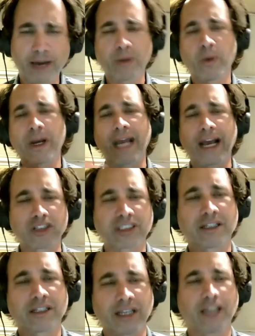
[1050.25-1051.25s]
What what else
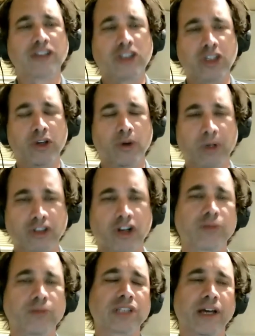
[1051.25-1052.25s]
excites you in
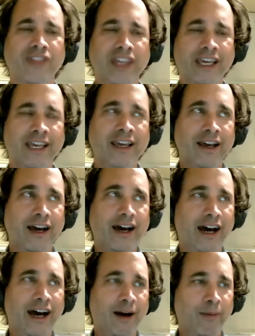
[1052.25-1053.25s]
terms of the
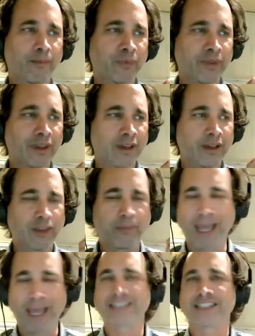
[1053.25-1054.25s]
um, the
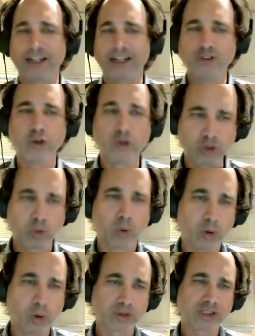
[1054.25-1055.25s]
basket of new
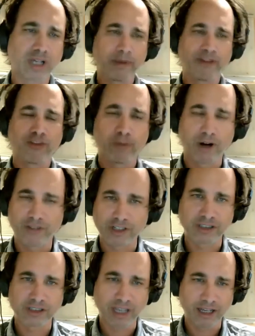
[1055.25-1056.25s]
tools coming from
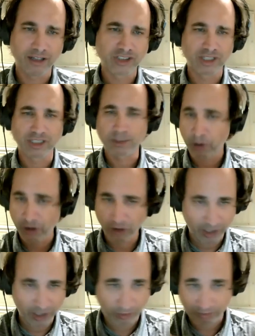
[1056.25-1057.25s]
artificial intelligence per
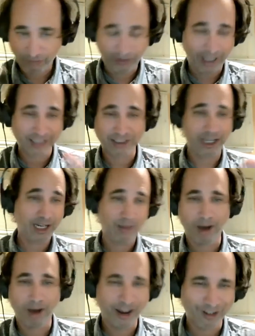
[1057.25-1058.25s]
this fascinating
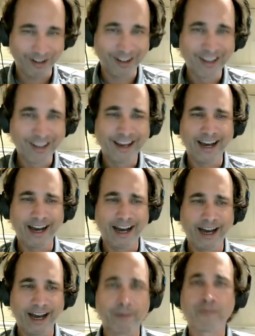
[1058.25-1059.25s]
model
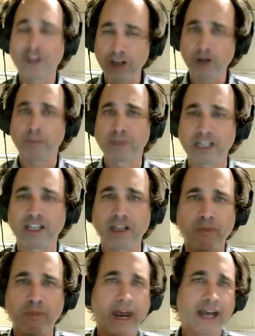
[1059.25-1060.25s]
uh, for your
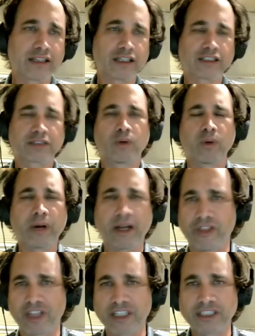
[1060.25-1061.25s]
particular practice? What, what
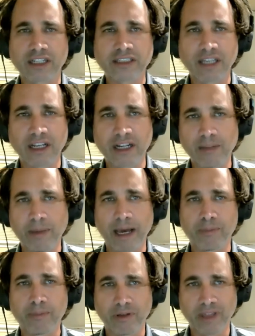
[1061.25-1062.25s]
other things are you excited
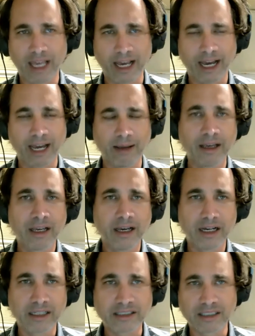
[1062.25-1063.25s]
about per the AI mm-hmm.
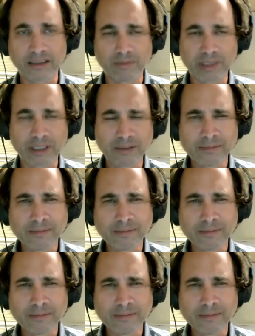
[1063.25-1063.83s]
uh, systems?